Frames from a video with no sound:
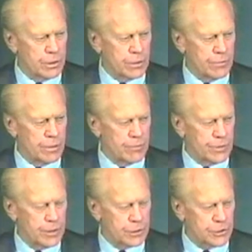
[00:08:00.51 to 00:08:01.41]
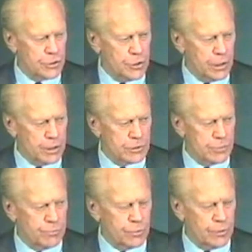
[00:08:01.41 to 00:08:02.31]
the field of
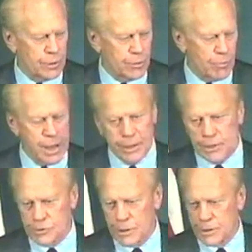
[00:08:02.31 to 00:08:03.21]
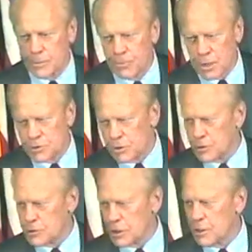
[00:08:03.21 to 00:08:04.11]
journalism for their writings on the
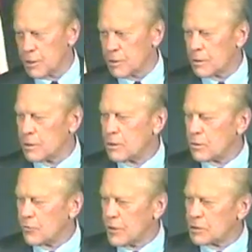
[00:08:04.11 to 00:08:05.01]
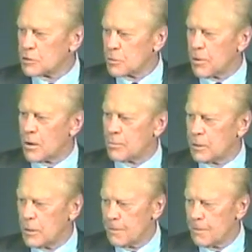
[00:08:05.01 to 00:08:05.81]
presidency and the Defense Department.